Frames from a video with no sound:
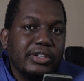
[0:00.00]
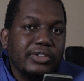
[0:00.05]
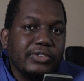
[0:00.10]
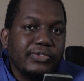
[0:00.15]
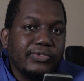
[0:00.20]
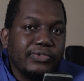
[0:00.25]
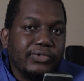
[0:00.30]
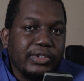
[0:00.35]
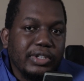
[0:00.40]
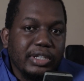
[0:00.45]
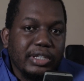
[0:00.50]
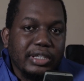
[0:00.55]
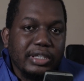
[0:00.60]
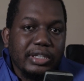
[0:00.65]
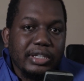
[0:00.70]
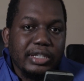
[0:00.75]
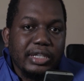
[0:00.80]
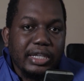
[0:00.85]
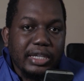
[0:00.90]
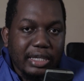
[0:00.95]
for
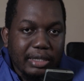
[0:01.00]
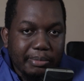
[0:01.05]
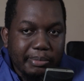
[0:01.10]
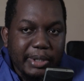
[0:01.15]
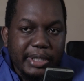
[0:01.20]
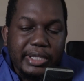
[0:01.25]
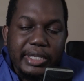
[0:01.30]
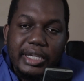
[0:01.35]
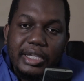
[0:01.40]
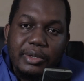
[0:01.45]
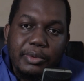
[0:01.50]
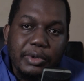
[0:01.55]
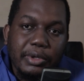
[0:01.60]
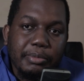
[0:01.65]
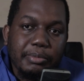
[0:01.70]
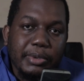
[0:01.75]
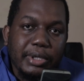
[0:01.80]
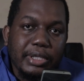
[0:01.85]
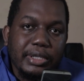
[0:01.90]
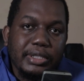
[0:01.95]
get better
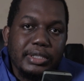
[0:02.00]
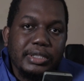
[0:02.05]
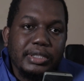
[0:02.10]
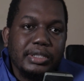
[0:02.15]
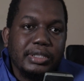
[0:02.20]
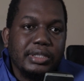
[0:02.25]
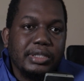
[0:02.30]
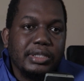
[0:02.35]
equipment